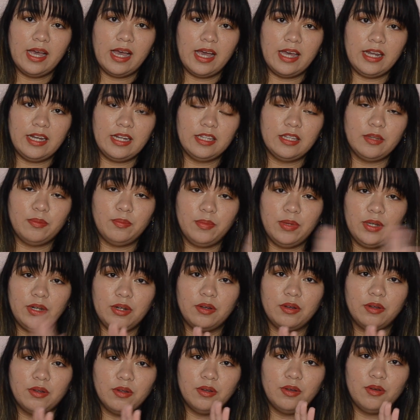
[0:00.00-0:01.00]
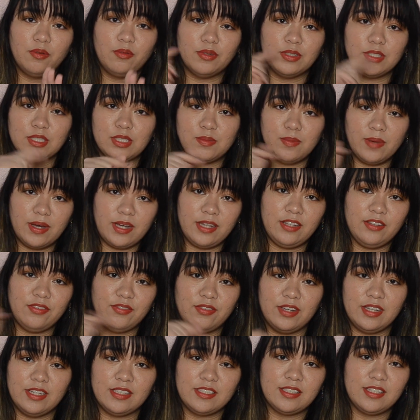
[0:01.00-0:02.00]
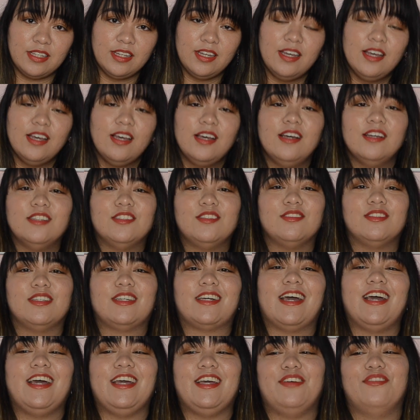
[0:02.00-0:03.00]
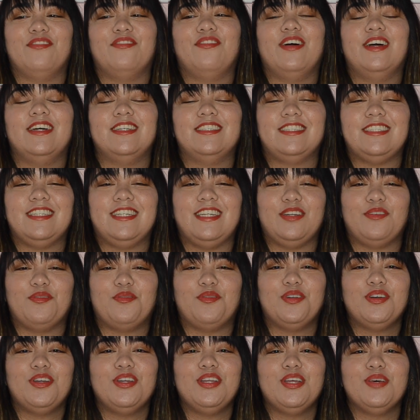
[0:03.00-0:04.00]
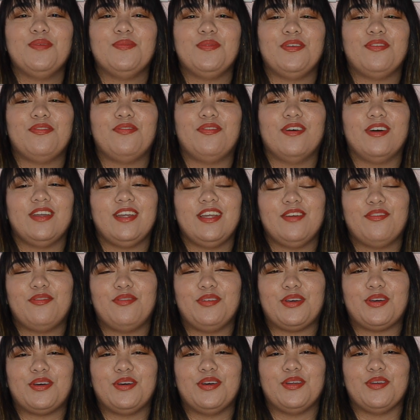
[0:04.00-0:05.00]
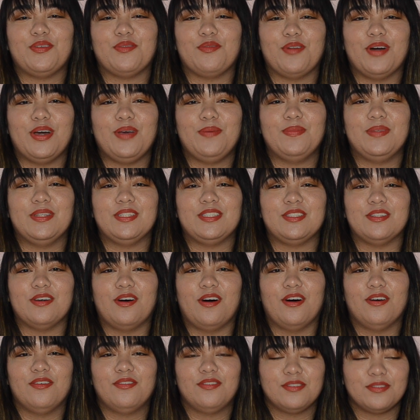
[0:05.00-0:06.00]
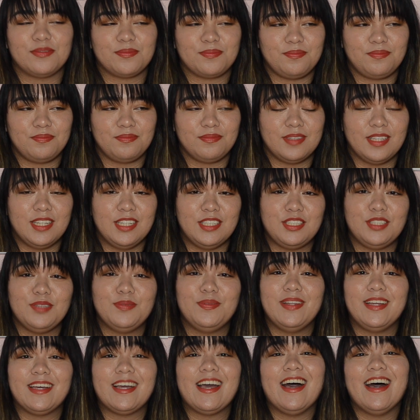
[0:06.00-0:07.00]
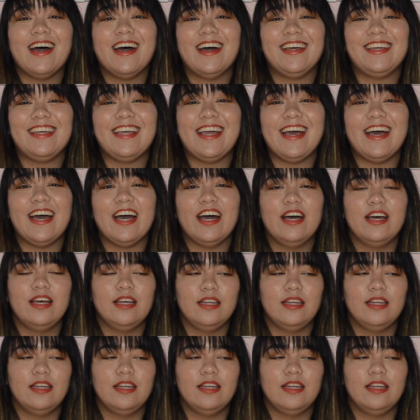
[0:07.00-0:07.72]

And in the middle was a smiley face. So I was like, hey, Francine, wouldn't it be funny if we couldn't wipe this off? And she'd be like, haha, yeah.